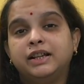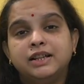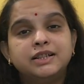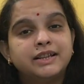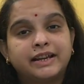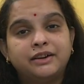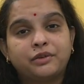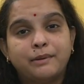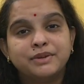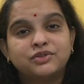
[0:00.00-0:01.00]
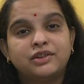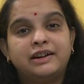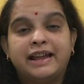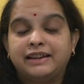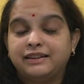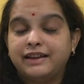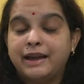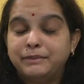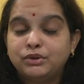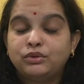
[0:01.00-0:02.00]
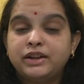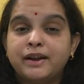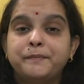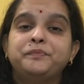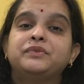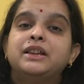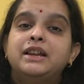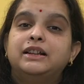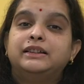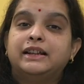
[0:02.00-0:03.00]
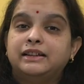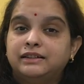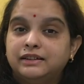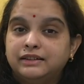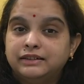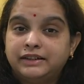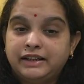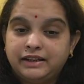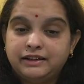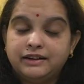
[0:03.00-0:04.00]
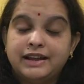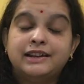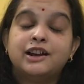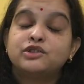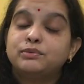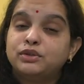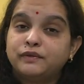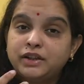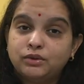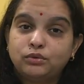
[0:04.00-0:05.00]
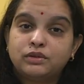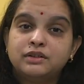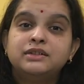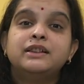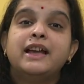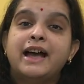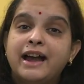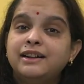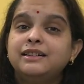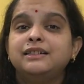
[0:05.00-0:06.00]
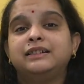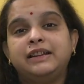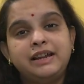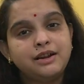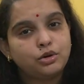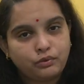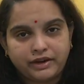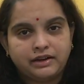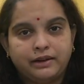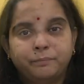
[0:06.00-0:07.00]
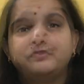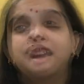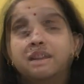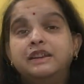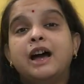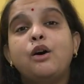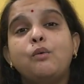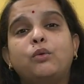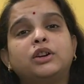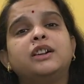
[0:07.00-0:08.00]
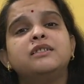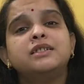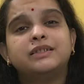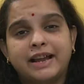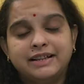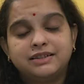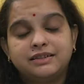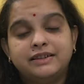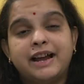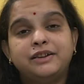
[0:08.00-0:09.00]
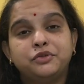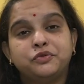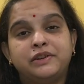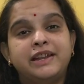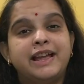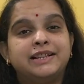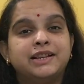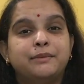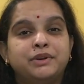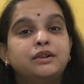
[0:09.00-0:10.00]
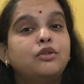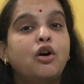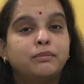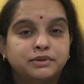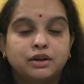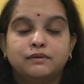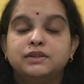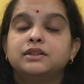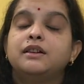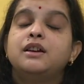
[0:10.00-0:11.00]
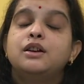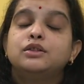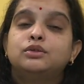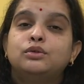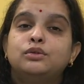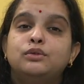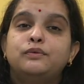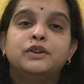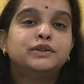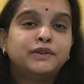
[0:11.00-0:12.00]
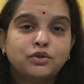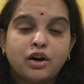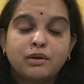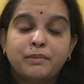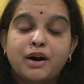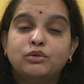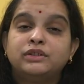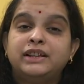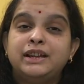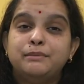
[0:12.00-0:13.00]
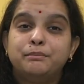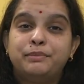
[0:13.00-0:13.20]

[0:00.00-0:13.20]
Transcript: in the second trimester, like amenorrhea, then the enlargement of the uterus and the quickening. Now what are the signs that usually examiner observes? So first we talk about the